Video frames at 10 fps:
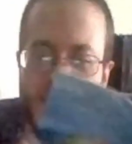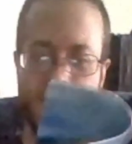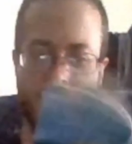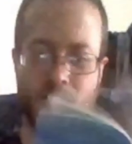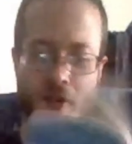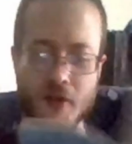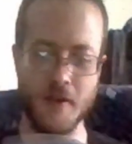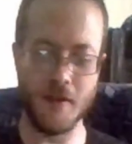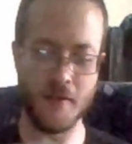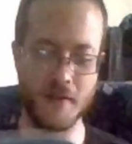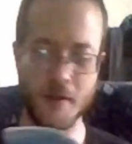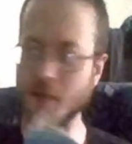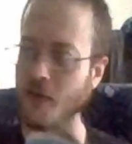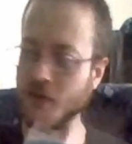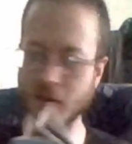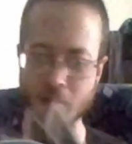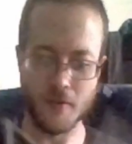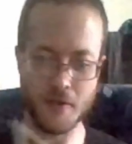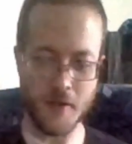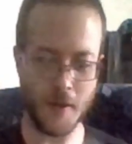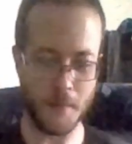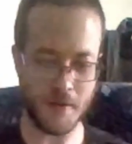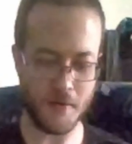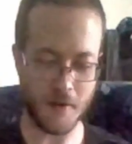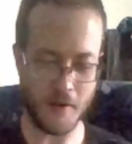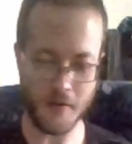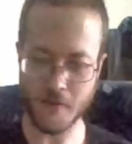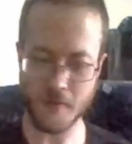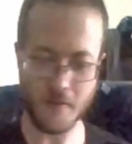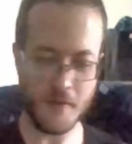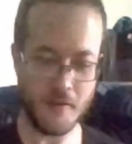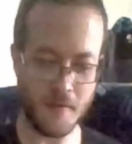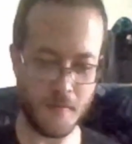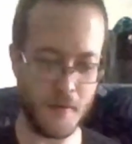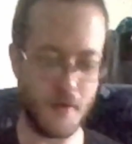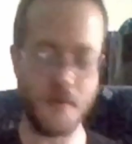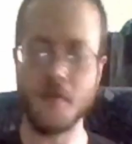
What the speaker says: So this is another, yep, that's another little comic. Okay, weird.